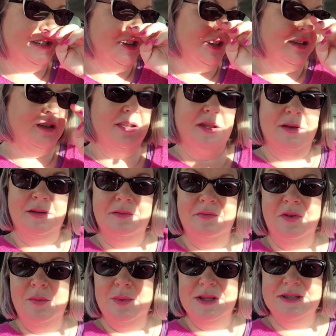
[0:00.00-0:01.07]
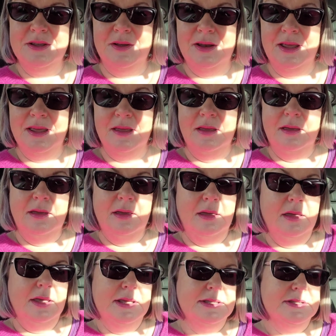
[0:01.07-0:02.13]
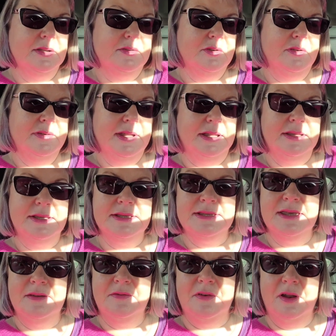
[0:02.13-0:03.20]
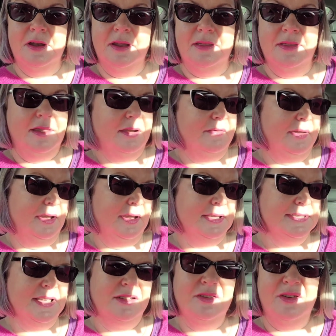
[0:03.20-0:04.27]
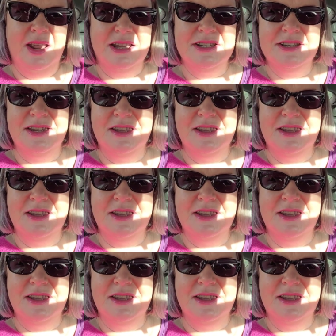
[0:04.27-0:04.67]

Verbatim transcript: I got it a few minutes early, so I drove down to the seafront, and then I realised I don't actually,